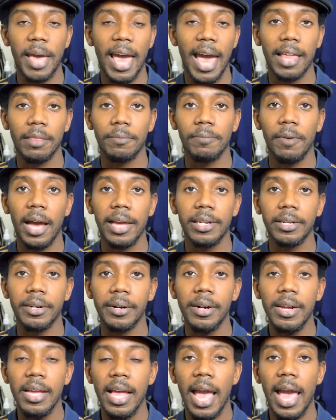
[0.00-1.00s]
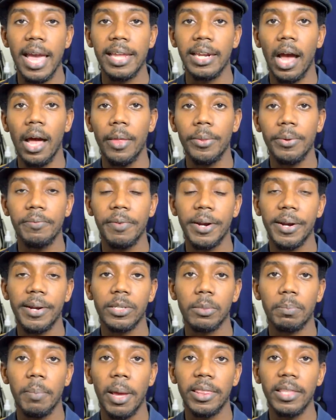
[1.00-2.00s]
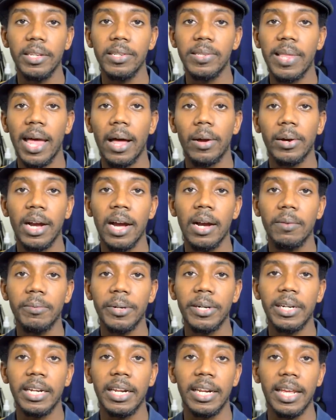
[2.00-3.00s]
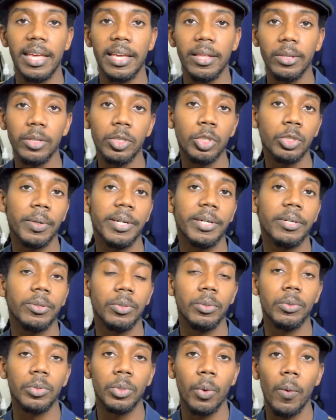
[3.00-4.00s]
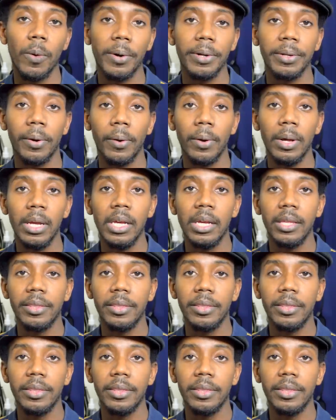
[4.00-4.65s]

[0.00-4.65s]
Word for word: Pathfinder and other various methods that I'll cover in an Illustrator tutorial